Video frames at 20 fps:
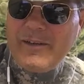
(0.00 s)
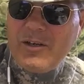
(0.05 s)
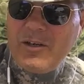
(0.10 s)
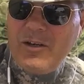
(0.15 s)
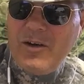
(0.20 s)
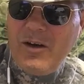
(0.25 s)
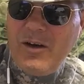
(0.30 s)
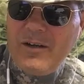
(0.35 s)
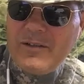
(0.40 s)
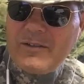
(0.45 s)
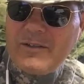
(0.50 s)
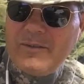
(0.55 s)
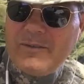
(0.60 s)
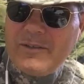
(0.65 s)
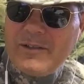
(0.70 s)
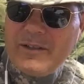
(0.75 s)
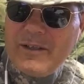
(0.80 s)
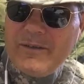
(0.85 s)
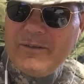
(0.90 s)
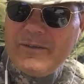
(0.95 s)
the cost of
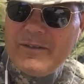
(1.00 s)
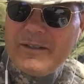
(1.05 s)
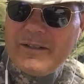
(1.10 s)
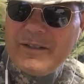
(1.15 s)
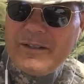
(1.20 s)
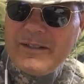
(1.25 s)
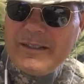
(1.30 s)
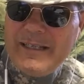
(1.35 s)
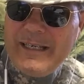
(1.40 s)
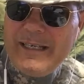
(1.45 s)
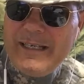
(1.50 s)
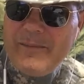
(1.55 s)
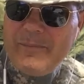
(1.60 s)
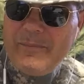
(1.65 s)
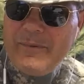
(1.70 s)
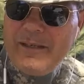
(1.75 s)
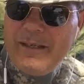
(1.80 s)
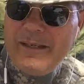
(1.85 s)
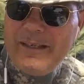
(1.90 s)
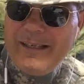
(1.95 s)
services need to
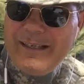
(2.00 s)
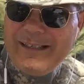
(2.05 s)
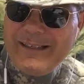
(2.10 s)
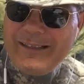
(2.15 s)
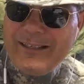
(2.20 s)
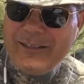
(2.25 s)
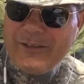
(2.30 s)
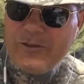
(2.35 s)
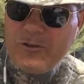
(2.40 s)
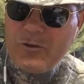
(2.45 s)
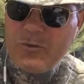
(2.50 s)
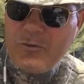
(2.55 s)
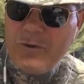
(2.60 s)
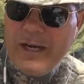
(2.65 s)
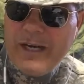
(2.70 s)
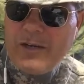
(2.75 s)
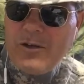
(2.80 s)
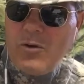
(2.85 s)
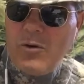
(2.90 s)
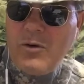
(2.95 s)
be in a
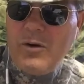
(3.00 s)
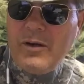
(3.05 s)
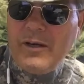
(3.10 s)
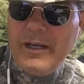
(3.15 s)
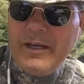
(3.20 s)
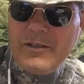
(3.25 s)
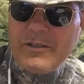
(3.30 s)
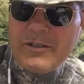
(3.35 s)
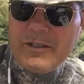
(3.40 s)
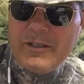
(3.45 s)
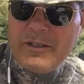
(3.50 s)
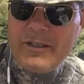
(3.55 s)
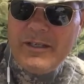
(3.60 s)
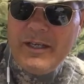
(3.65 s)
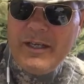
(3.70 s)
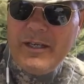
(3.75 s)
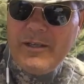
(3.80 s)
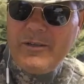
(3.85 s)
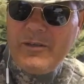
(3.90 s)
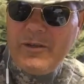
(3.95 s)
direct correlation
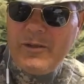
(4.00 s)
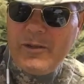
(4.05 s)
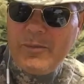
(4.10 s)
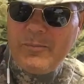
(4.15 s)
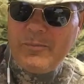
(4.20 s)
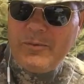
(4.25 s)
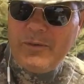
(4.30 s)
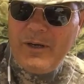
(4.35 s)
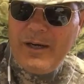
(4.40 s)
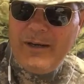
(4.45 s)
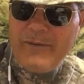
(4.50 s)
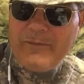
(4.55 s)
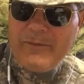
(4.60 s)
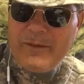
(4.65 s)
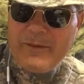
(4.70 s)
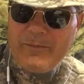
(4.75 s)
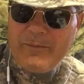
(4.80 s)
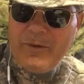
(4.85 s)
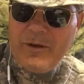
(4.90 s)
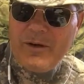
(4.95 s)
to the
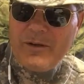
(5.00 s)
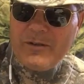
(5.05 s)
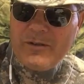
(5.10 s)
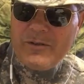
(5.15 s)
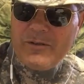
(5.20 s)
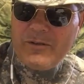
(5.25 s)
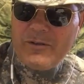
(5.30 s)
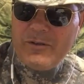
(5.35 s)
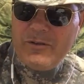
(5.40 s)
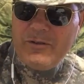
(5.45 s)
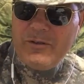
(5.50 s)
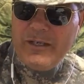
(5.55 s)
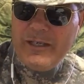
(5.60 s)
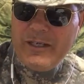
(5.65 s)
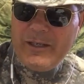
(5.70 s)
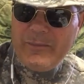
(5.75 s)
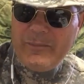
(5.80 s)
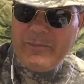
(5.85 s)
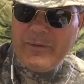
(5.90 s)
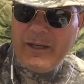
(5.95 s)
profit margins you
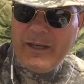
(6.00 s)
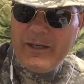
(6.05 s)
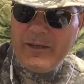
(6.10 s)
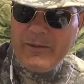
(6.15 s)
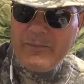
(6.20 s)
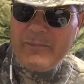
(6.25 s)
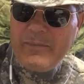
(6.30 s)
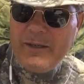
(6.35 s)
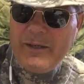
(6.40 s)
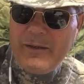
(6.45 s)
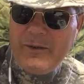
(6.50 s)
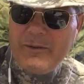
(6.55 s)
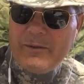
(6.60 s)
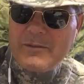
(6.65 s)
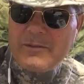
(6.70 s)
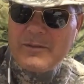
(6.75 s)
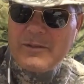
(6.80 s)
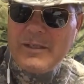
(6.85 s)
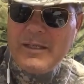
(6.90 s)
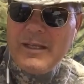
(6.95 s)
need to pay your bills
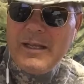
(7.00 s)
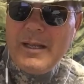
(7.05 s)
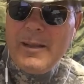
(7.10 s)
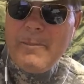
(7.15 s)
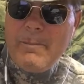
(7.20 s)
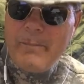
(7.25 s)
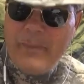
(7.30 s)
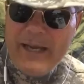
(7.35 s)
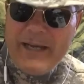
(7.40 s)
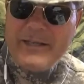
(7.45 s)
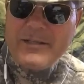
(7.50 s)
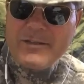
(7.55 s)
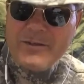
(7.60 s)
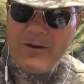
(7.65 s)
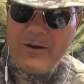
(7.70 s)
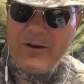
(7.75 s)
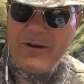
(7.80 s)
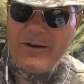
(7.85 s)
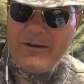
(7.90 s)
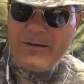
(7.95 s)
based
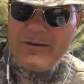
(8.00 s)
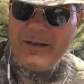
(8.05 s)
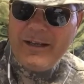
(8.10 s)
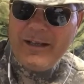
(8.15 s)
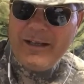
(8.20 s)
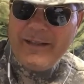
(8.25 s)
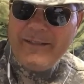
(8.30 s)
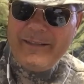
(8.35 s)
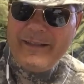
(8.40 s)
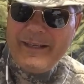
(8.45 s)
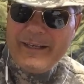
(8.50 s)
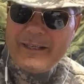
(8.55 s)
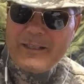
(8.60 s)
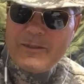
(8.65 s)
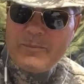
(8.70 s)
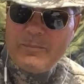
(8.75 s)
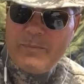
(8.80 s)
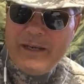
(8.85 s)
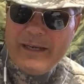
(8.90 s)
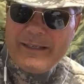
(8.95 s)
on the
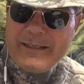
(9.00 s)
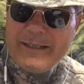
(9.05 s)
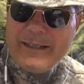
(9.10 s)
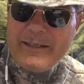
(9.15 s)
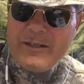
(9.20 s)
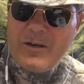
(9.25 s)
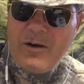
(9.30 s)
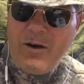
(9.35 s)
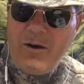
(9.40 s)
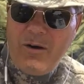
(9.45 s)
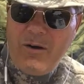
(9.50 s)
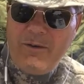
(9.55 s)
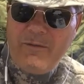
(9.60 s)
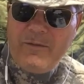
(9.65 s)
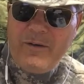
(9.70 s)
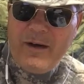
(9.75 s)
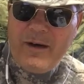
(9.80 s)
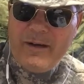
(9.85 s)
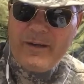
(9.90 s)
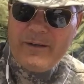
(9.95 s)
expected call
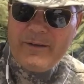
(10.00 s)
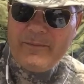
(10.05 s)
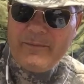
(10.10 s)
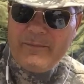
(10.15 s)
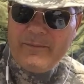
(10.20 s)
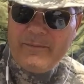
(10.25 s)
volume.